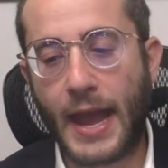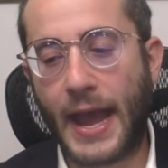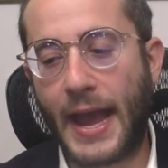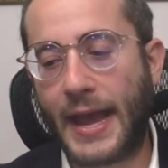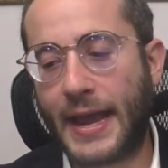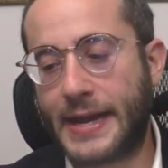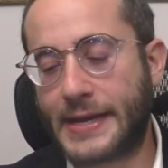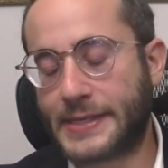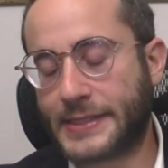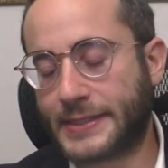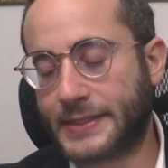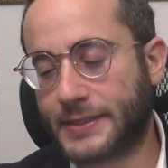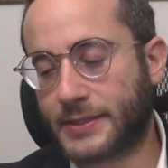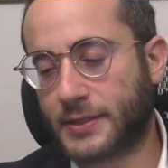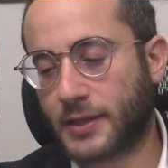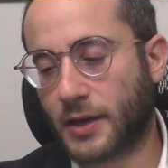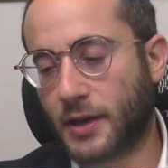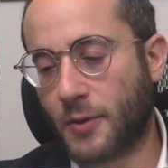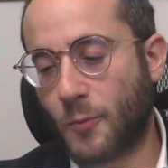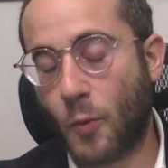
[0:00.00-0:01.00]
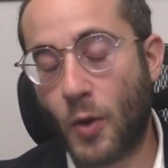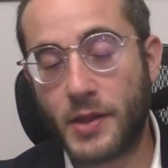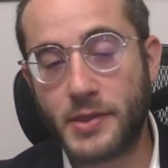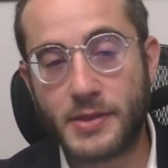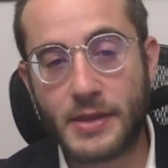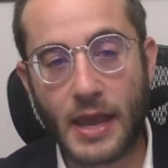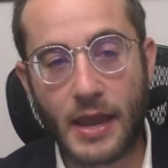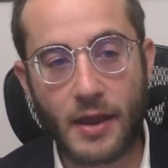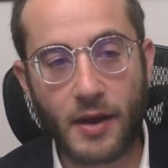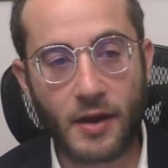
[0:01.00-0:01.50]
And uh,
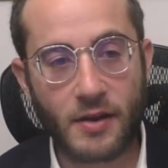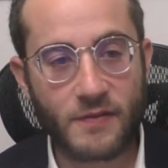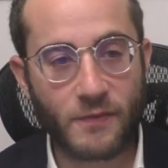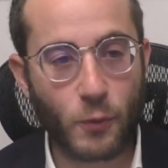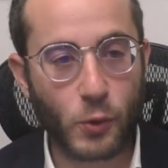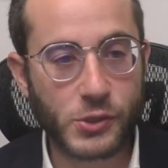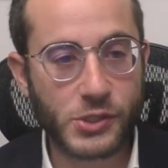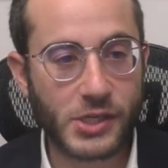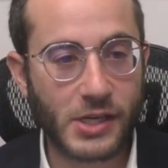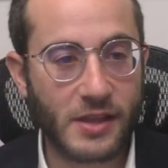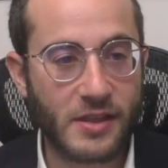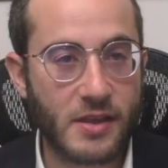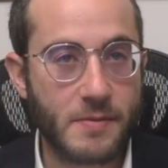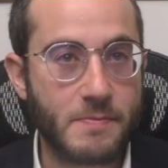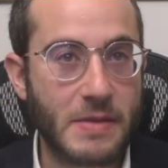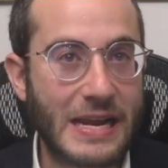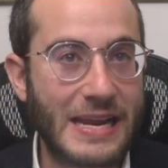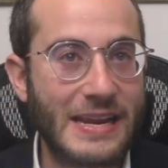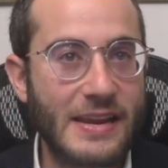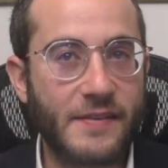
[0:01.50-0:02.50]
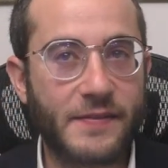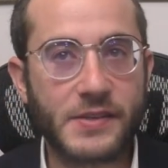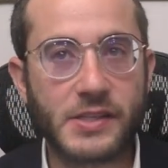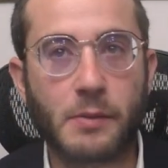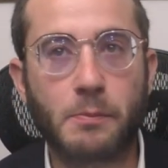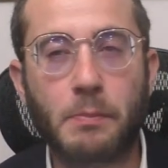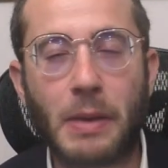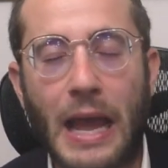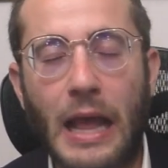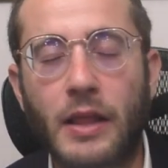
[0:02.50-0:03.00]
one day, unfortunately, their
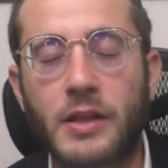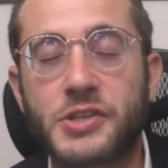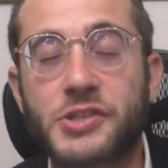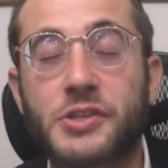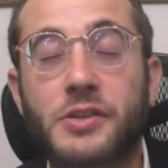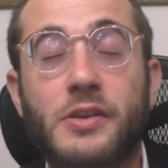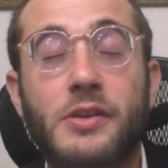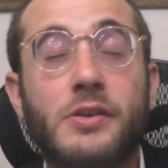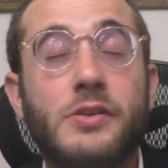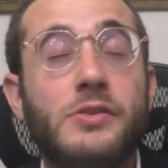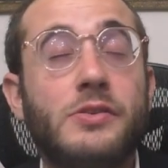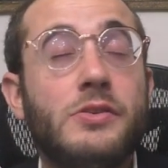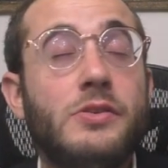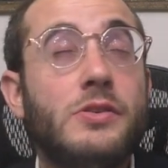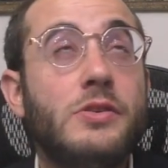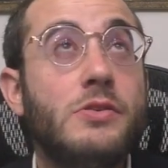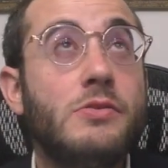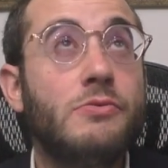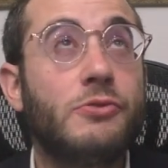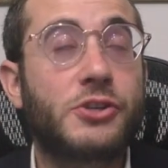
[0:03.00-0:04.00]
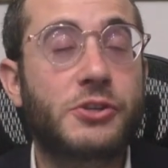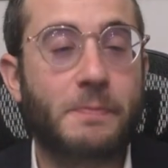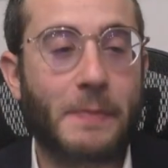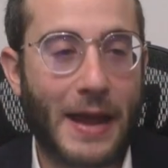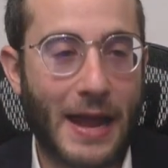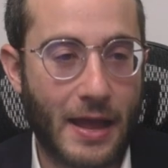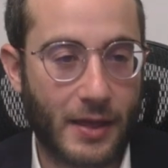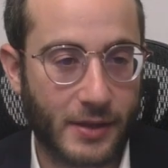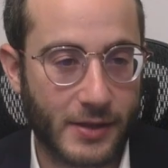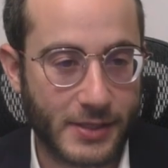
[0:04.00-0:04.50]
magnificent palace, the huge
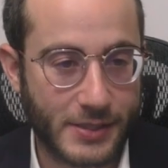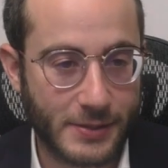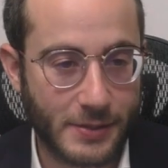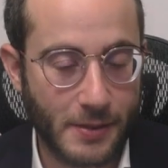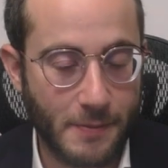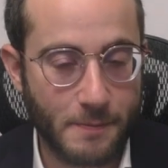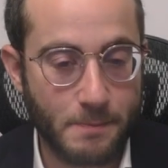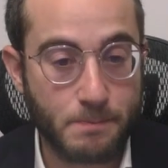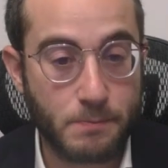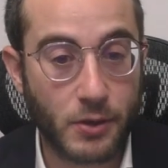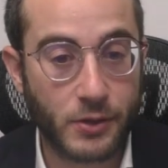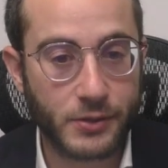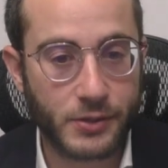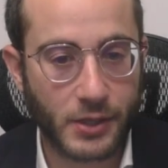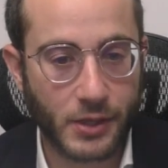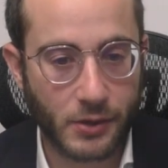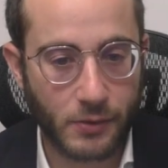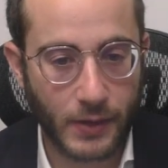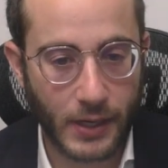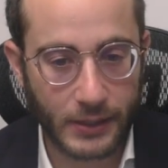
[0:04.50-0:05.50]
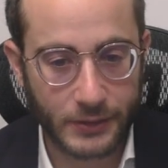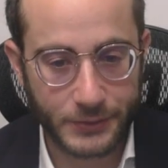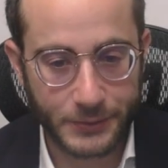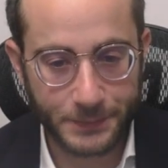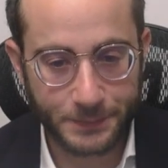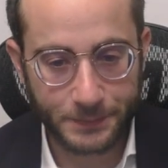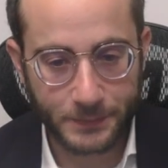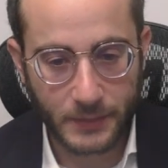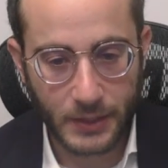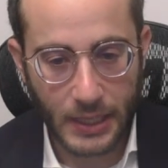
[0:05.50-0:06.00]
palace, burned to the ground.
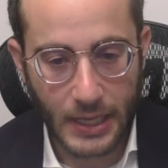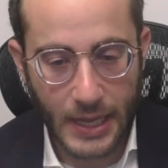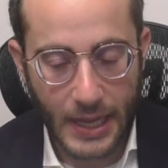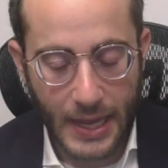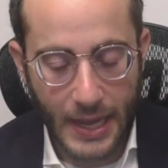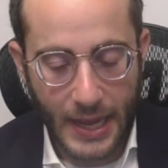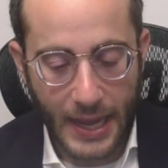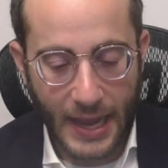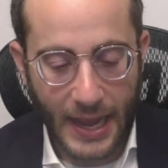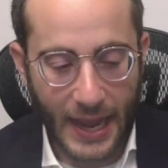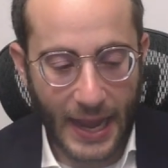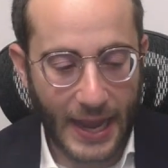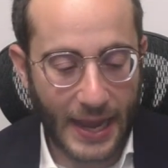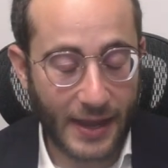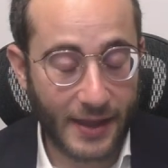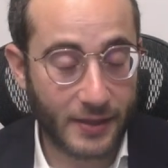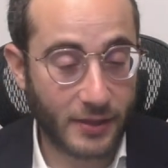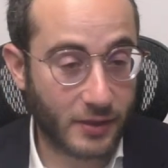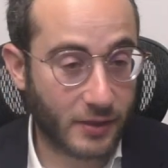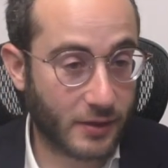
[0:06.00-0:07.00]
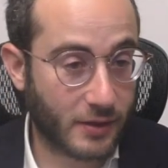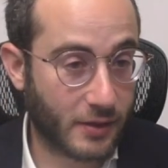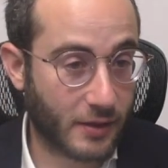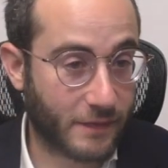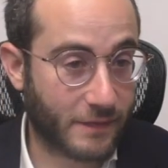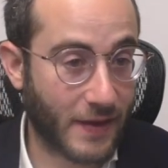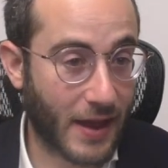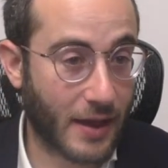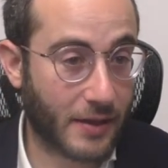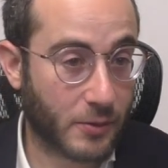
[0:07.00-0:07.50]
And the
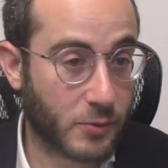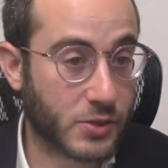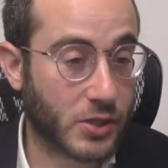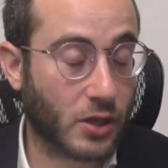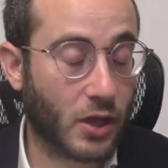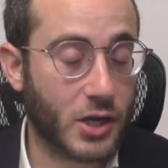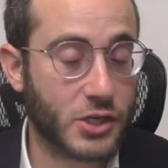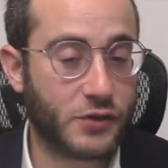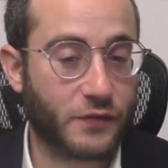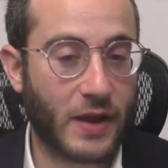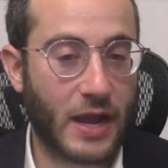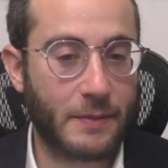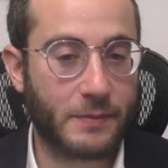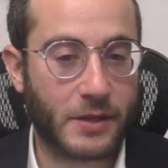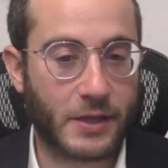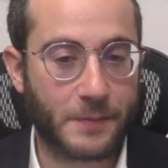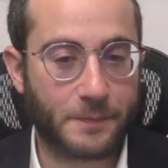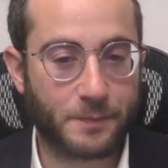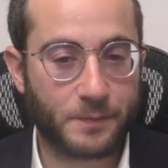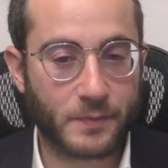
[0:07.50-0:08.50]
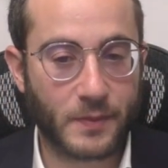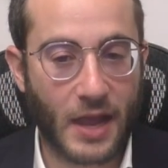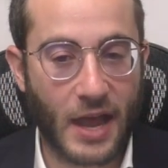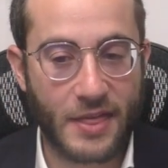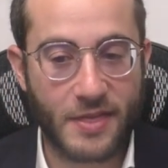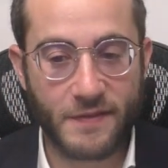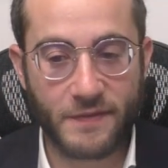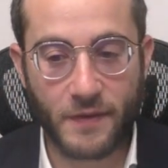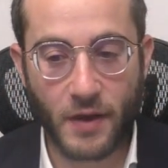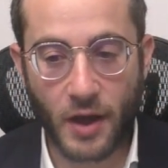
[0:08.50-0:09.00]
there was a large family.
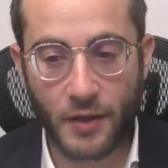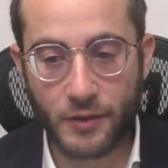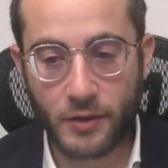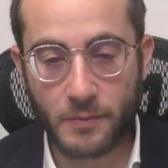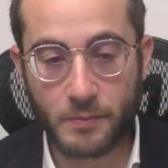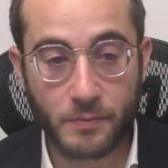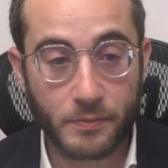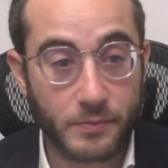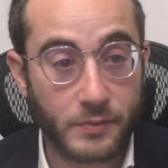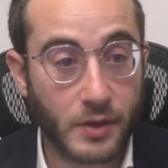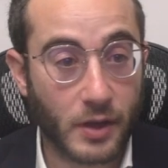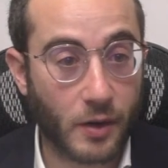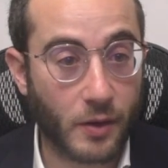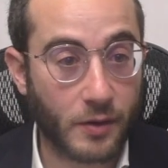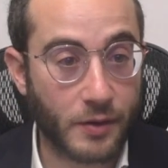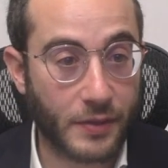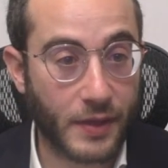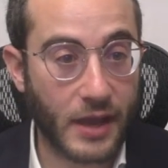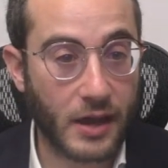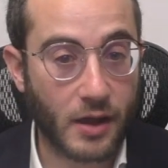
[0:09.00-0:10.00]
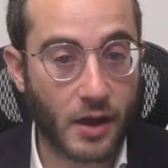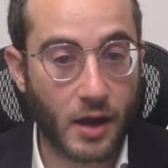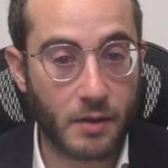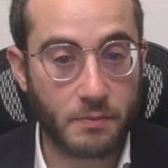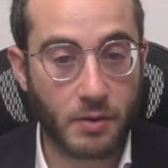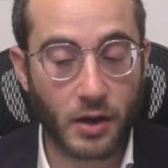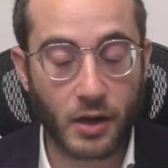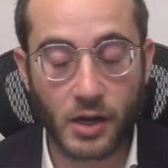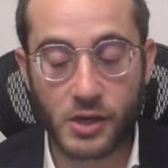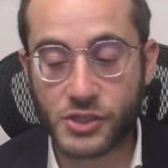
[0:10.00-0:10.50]
And the father, you know, thank
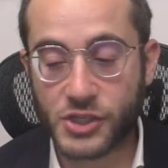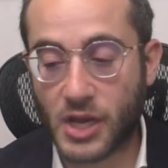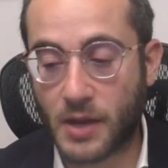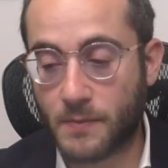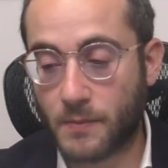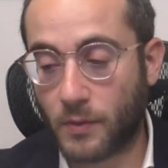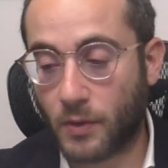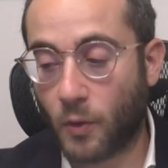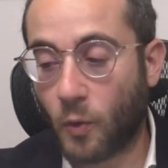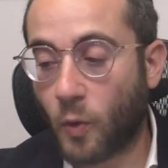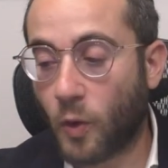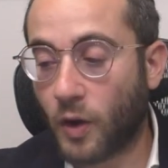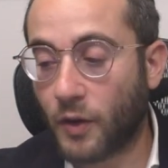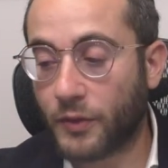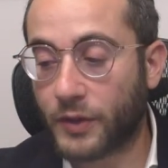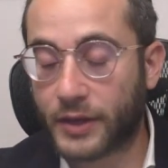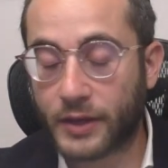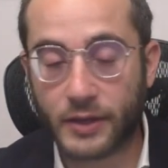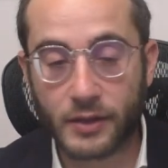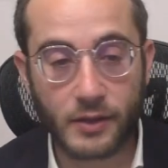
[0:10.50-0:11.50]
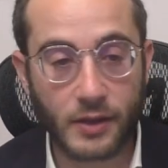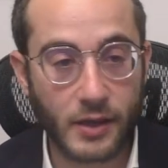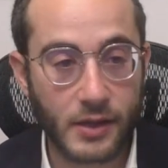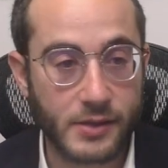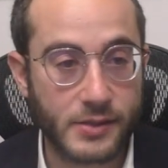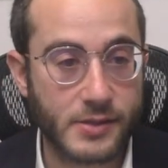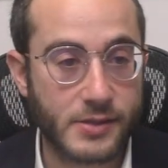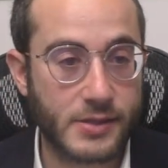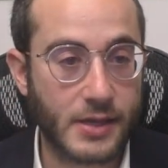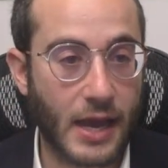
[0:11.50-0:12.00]
God, Baruch Hashem, all the
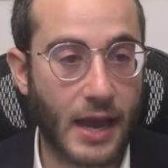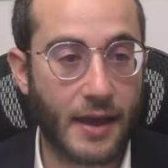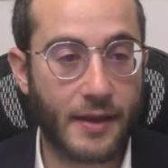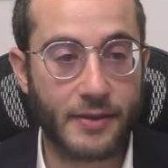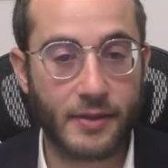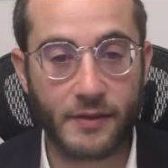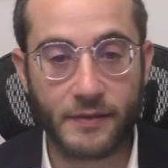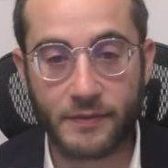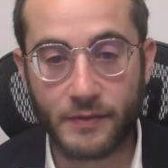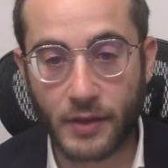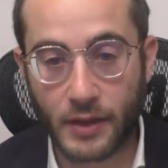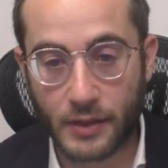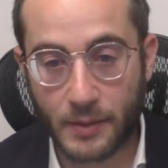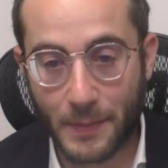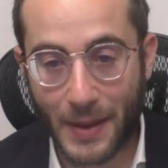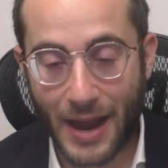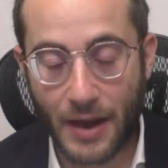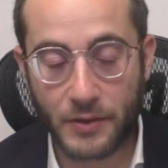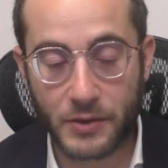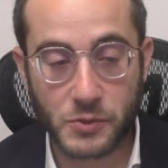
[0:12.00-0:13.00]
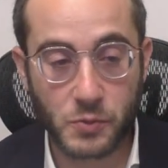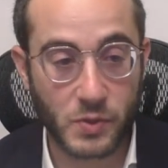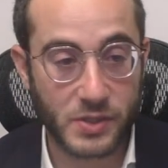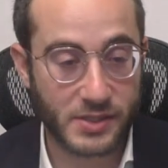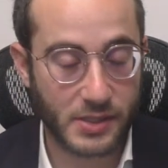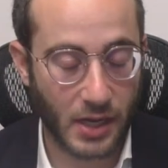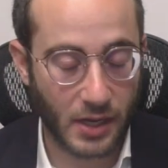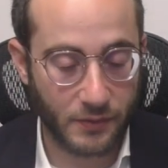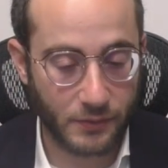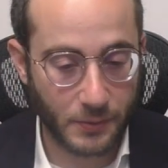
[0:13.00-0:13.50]
kids and the, and the parents were
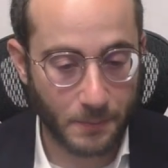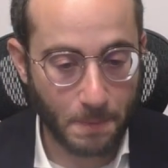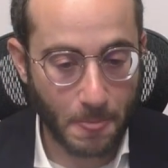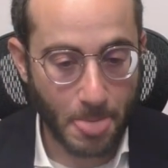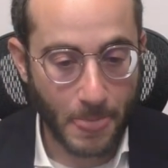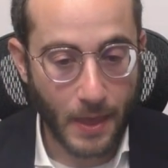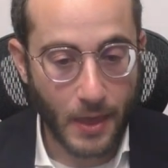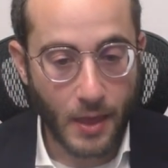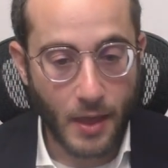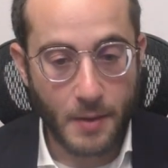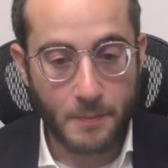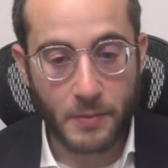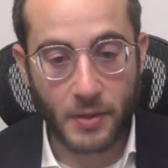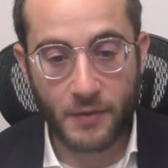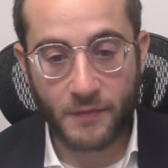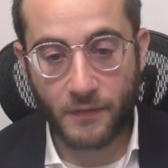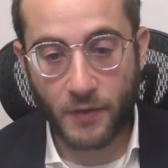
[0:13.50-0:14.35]
saved. But the